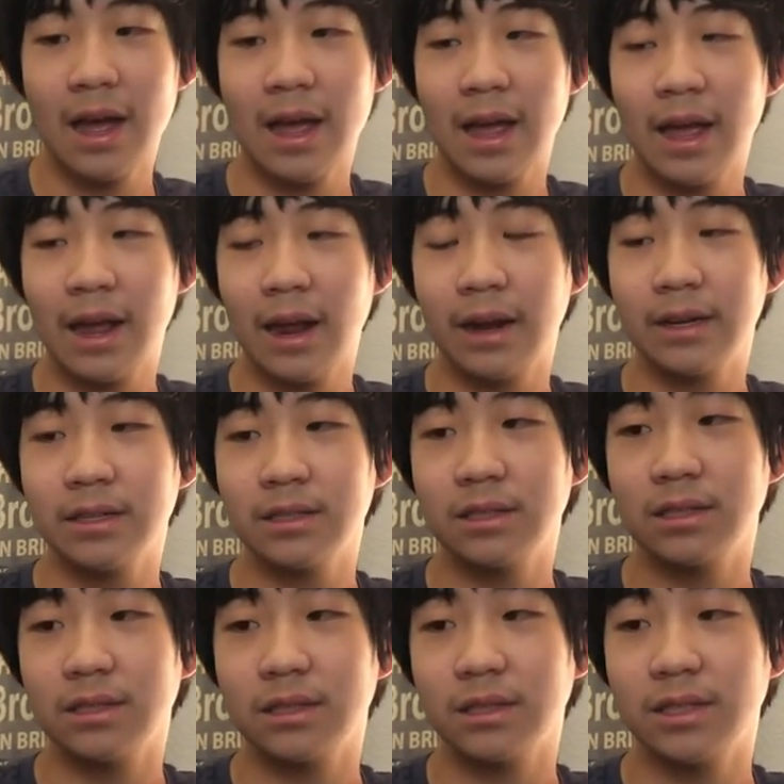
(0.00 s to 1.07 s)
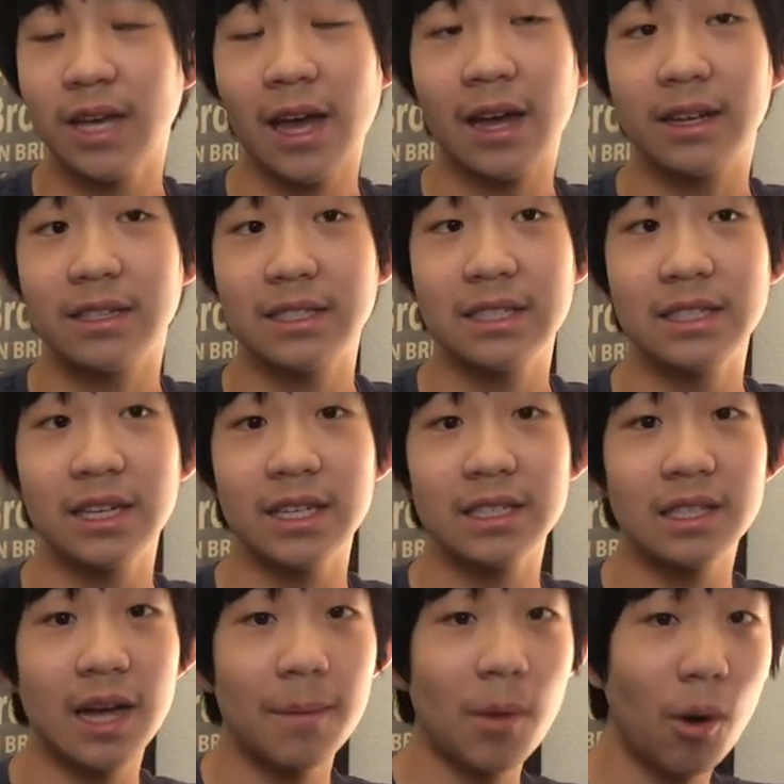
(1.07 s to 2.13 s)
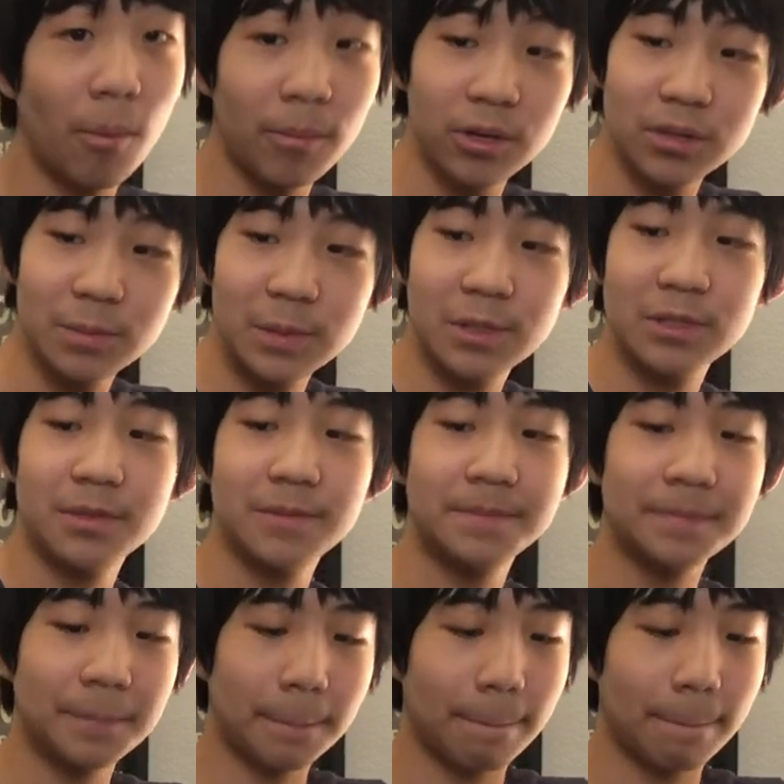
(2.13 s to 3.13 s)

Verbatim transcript: And yeah, see you next time on Boss Bassoon.